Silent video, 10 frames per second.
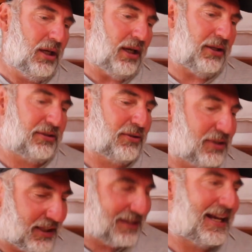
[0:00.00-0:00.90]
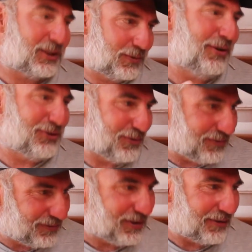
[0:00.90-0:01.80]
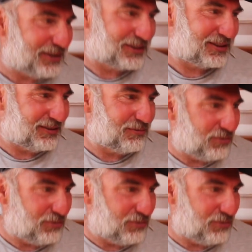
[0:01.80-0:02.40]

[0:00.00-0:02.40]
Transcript: And so I think that's where it's